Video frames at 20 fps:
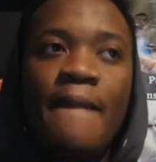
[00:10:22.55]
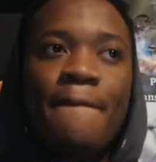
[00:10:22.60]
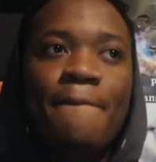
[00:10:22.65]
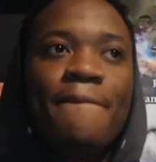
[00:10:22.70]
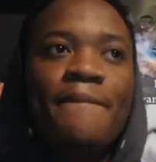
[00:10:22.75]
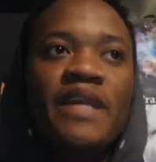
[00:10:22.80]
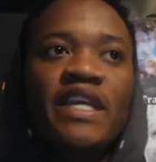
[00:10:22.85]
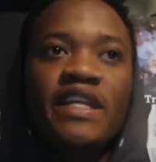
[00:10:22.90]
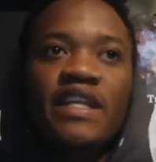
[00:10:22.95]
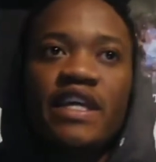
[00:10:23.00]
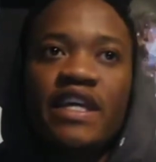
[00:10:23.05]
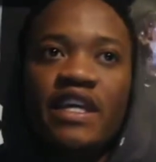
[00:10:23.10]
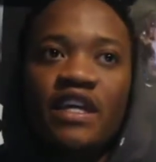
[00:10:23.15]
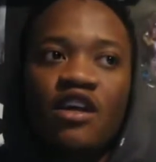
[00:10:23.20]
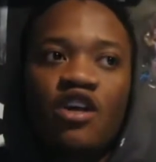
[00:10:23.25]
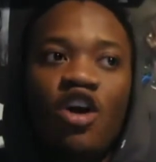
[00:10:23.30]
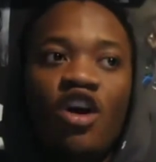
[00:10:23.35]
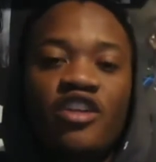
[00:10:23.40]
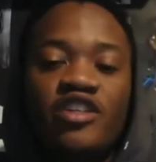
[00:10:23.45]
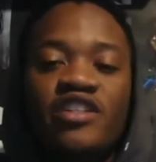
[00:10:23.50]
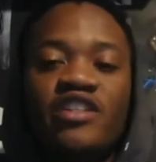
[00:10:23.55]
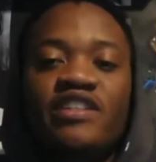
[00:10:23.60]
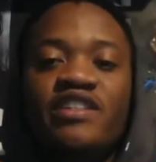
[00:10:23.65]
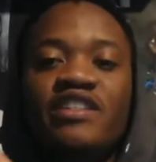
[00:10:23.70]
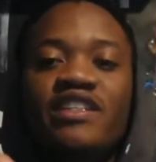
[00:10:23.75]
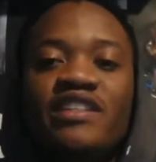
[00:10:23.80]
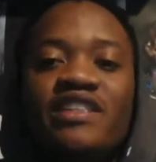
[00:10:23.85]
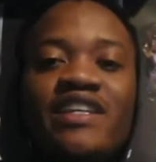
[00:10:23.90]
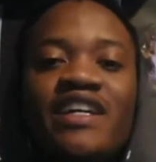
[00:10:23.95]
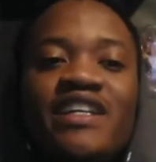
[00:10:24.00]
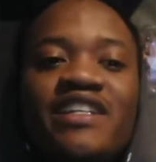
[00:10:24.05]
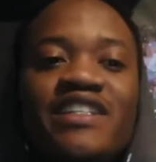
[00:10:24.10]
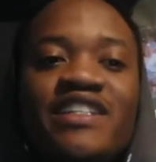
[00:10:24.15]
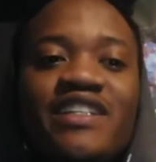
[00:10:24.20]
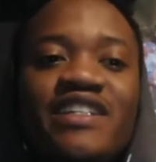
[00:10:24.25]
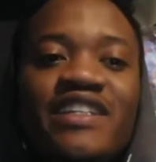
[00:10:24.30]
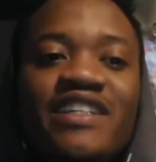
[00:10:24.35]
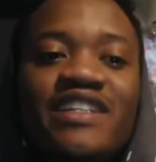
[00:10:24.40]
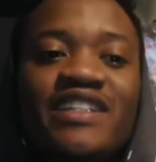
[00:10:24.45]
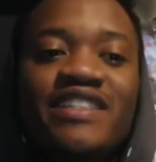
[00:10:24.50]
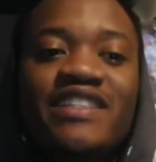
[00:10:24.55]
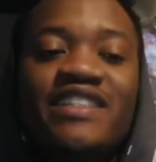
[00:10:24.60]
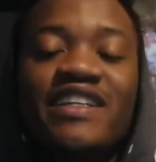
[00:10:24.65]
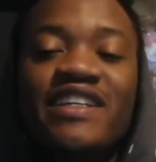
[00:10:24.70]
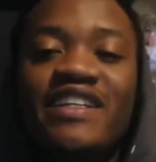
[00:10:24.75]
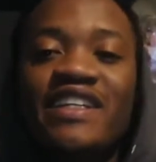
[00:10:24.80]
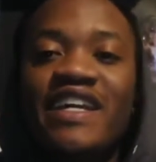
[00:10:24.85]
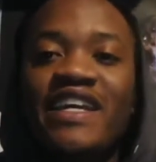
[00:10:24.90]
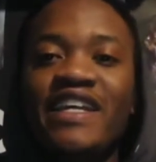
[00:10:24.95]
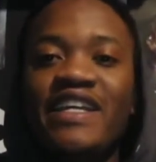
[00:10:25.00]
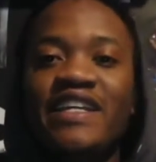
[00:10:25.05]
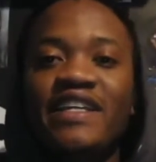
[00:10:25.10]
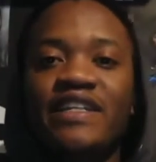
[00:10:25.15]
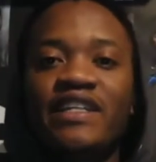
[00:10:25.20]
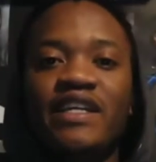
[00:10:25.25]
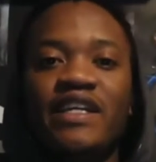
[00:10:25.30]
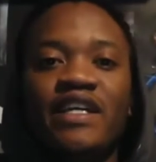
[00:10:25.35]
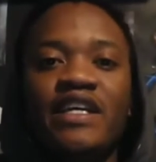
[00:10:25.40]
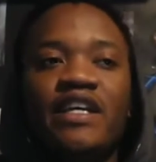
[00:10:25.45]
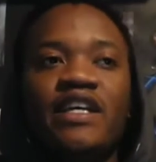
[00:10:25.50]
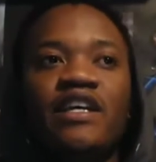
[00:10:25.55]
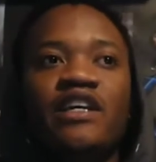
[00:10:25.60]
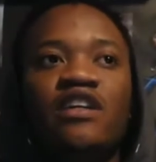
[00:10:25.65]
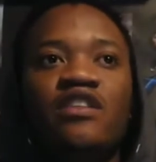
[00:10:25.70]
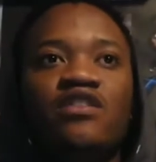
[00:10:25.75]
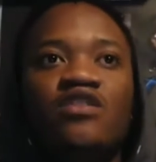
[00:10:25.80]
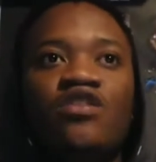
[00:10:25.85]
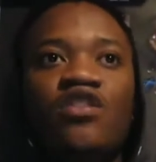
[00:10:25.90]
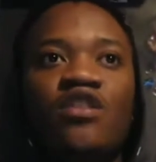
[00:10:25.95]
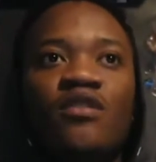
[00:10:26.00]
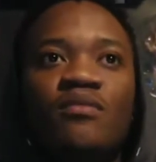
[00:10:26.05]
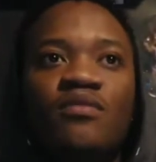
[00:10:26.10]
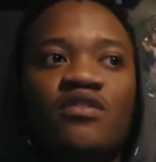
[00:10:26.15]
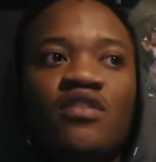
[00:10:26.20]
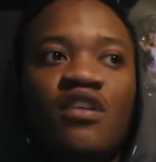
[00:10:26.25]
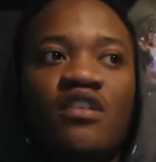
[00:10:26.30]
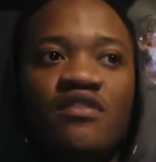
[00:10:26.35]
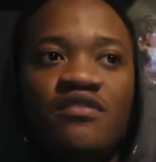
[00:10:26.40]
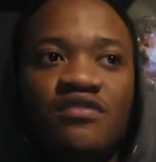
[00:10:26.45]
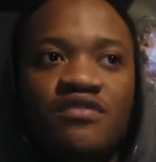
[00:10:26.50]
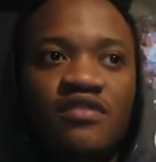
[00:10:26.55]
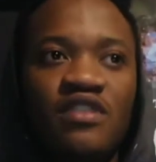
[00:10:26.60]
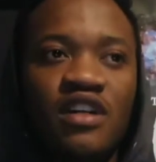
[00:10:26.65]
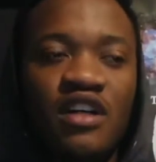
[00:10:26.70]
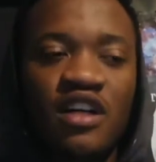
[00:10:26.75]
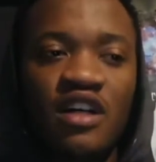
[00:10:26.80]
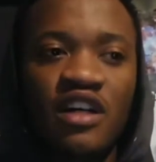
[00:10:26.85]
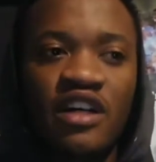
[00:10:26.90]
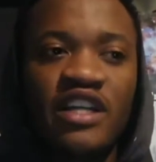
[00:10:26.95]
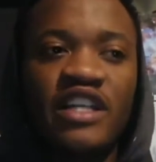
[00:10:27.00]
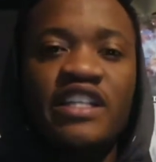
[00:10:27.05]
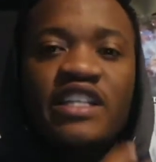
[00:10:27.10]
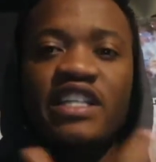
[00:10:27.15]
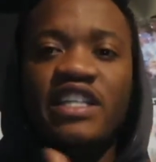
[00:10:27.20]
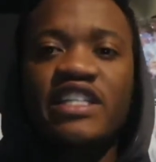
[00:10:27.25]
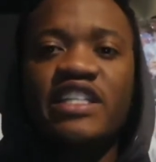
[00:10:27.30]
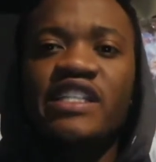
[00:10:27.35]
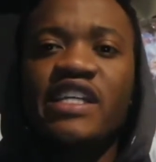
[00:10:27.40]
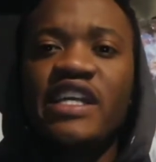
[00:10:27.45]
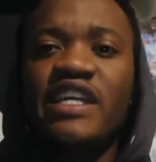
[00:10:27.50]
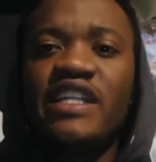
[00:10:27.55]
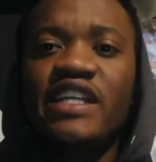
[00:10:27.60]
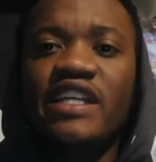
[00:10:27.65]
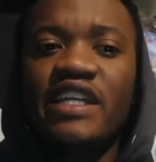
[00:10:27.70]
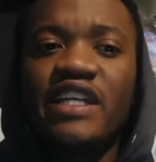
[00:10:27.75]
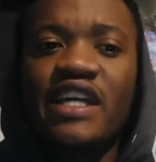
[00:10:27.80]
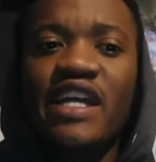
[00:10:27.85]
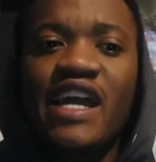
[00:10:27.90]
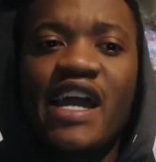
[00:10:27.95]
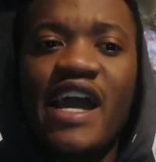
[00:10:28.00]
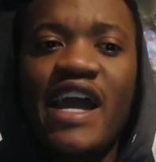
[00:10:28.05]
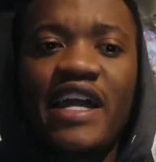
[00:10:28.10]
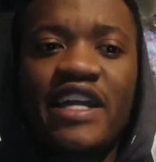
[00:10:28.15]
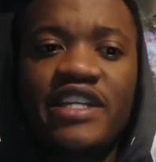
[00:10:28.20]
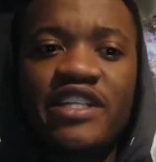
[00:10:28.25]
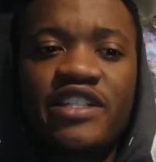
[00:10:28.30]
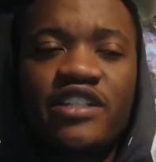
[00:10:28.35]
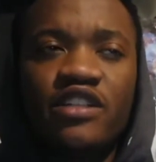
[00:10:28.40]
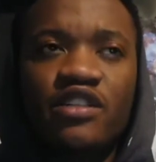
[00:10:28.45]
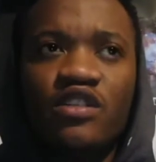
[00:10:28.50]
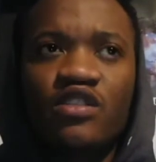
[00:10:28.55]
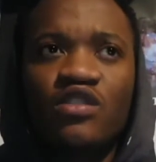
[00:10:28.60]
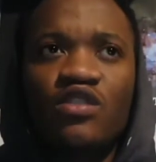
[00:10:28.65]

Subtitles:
meaning conscious attention is delayed in terms of initiating action.